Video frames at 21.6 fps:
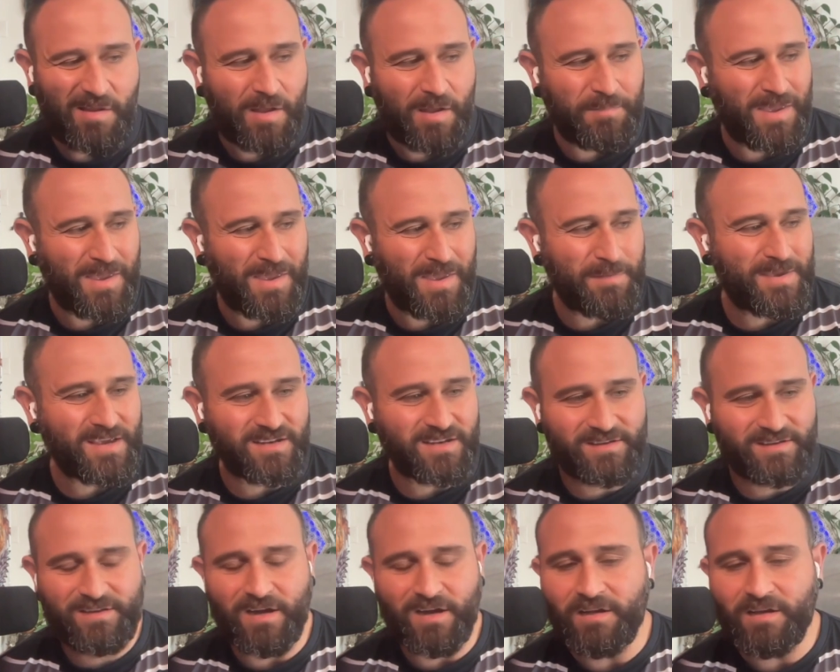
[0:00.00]
Uh, maybe a
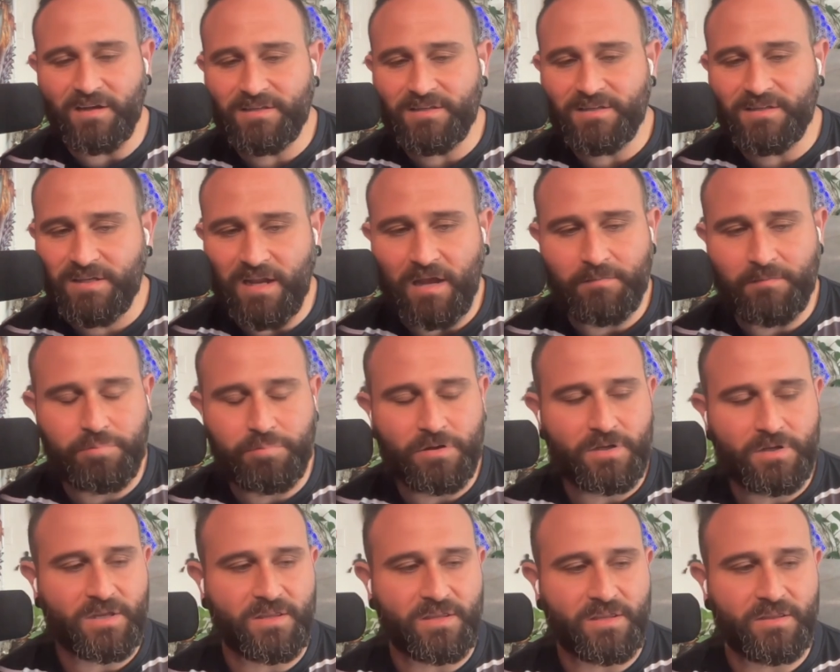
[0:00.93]
dozen I'd
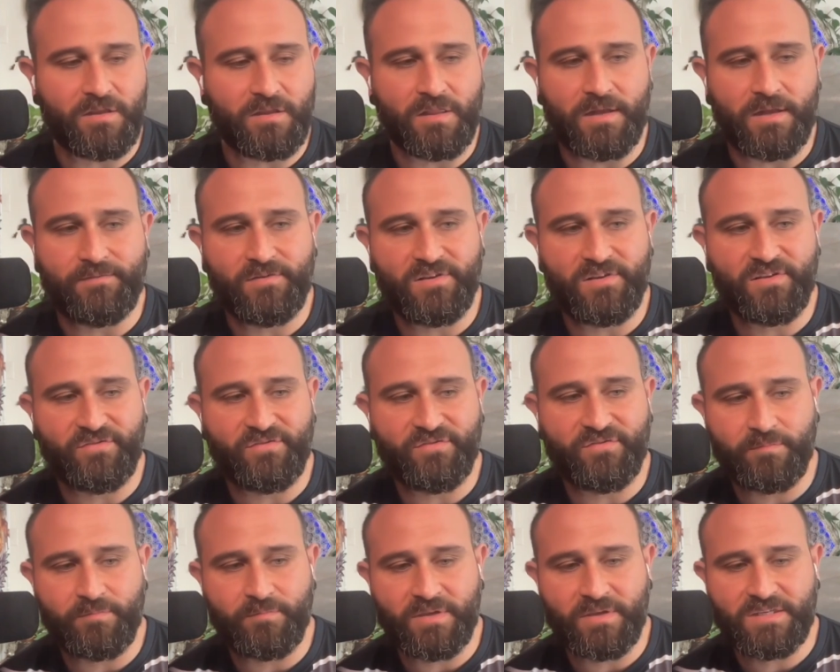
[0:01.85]
put in the level
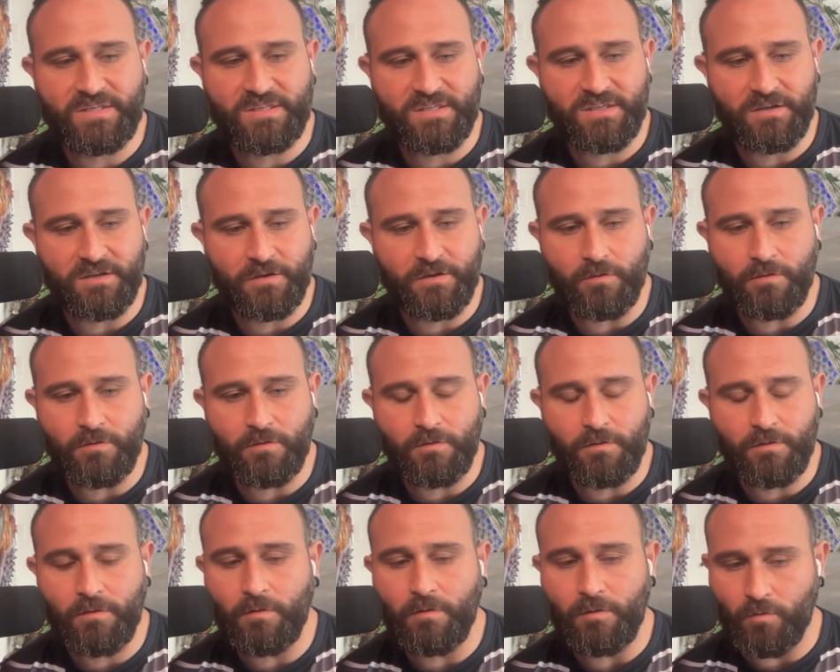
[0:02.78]
of
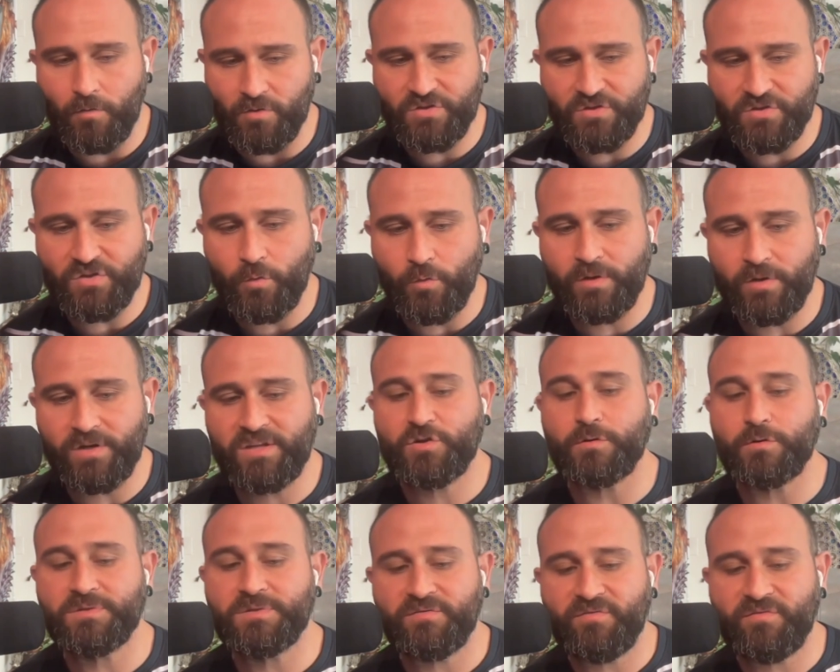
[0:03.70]
mystical or so on in
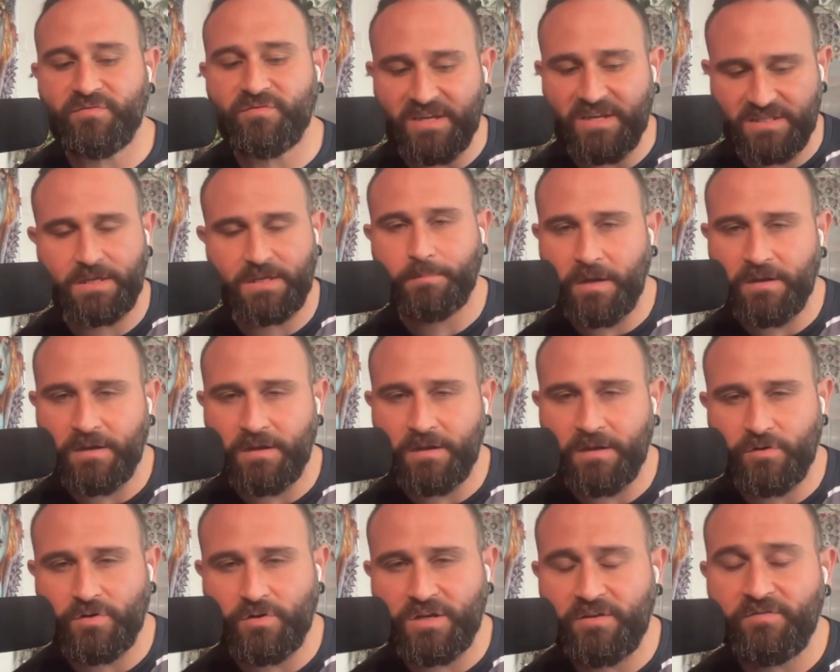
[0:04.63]
terms of like deep kind
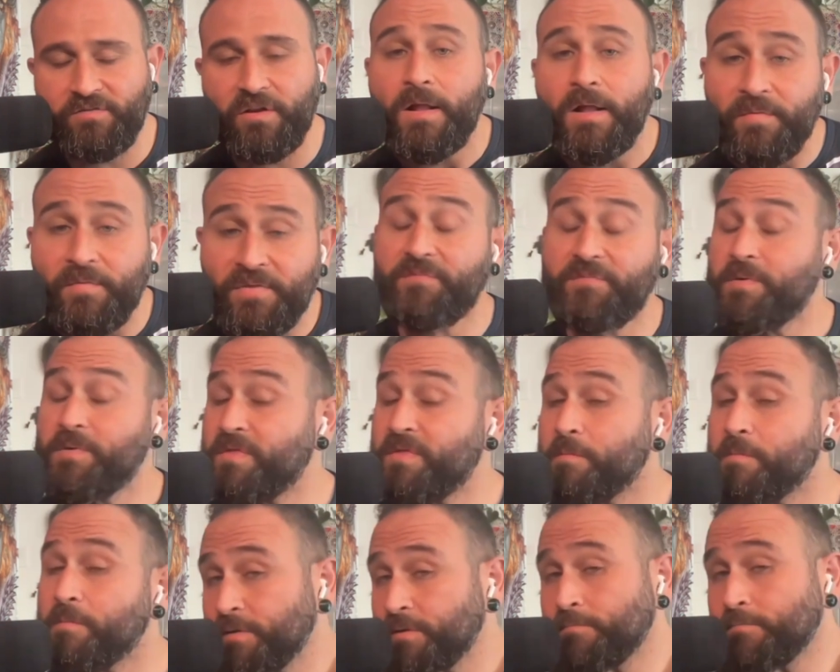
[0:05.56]
of unitive. They've been
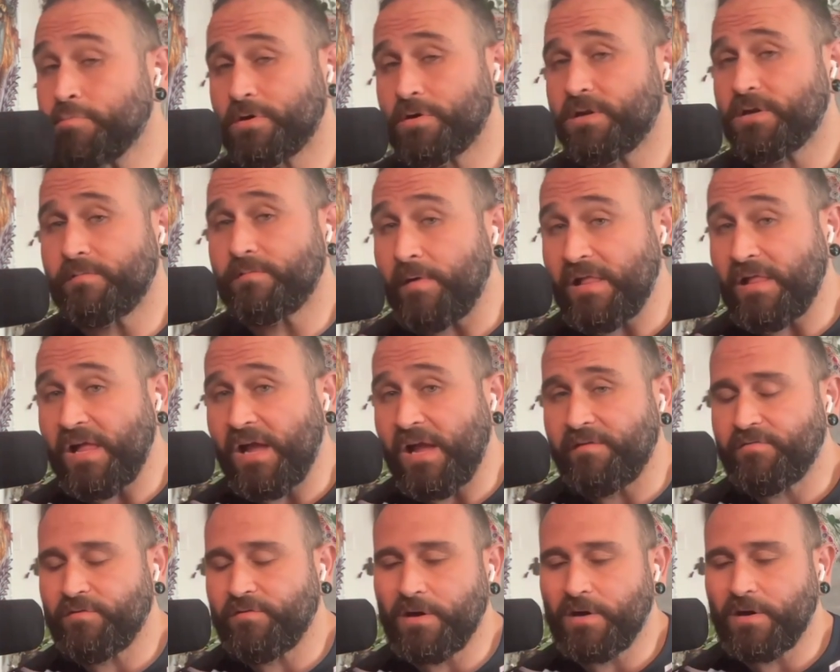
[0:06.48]
the most important in my
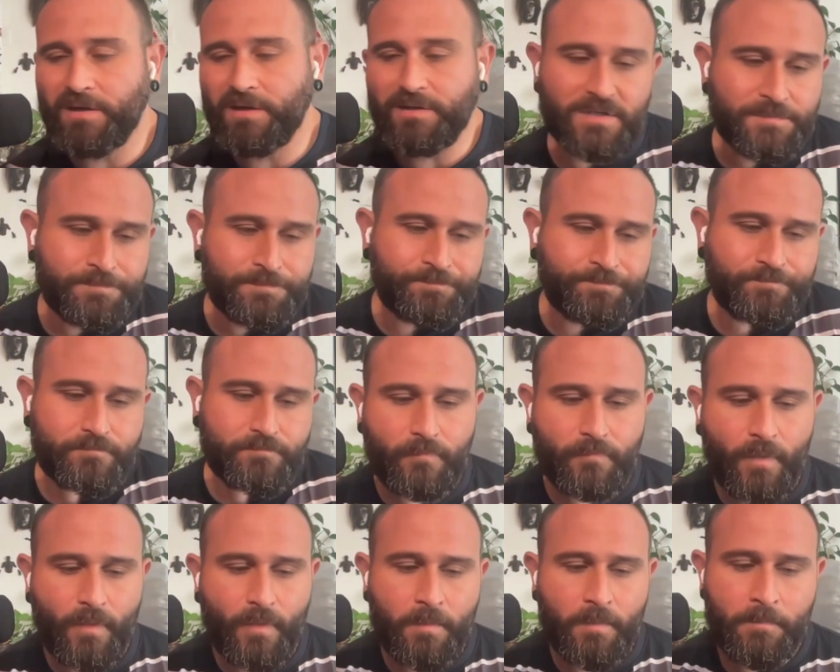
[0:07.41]
life, right?
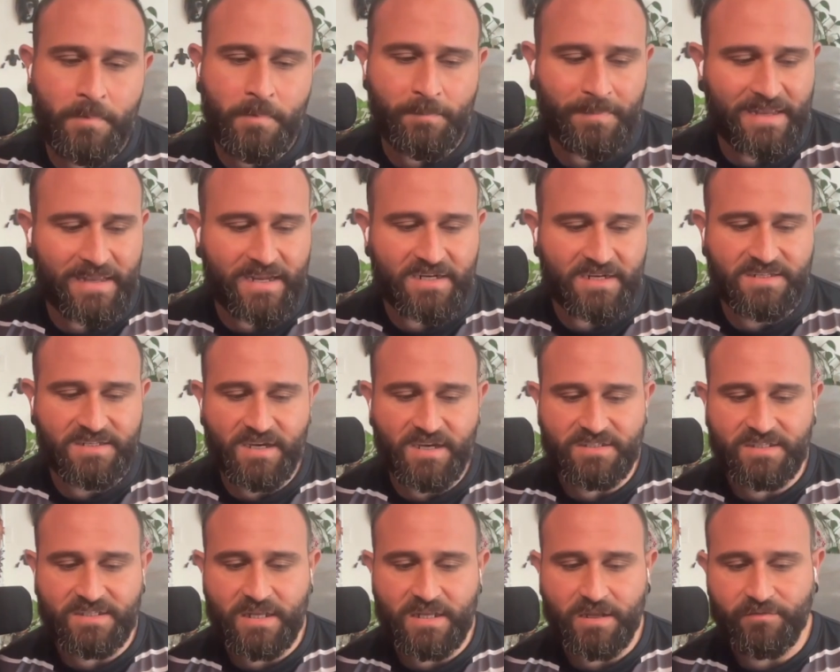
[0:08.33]
but I'm like a
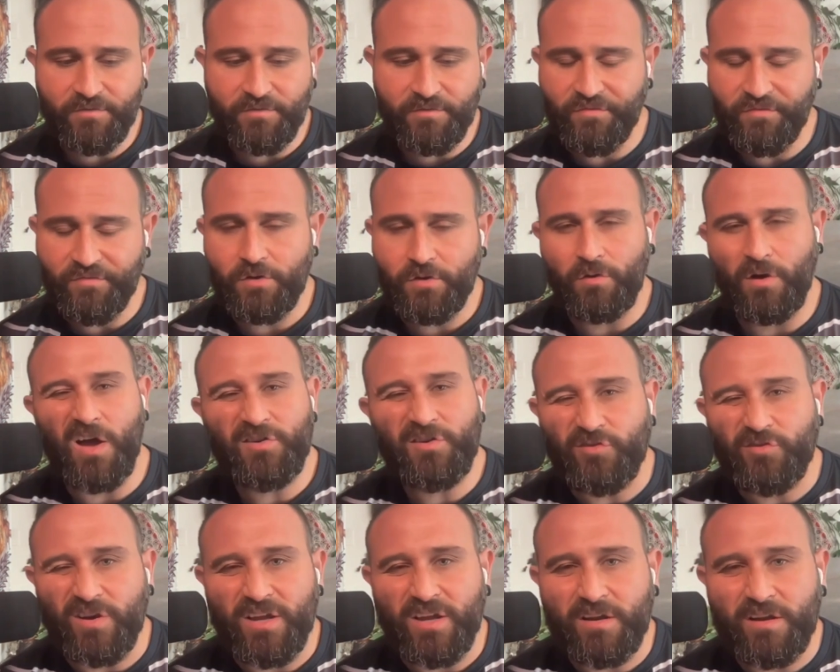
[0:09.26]
dozen out of a few
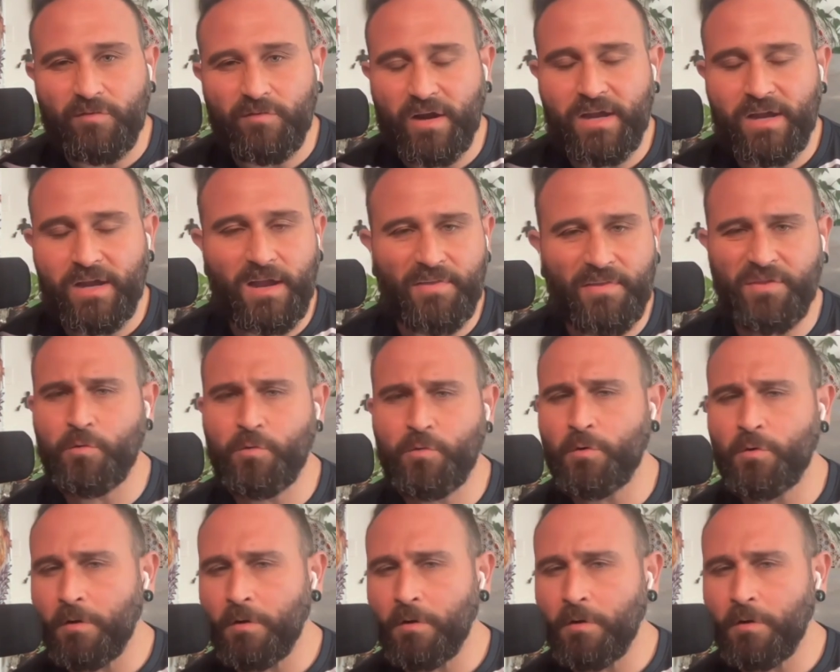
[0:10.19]
hundred, right? And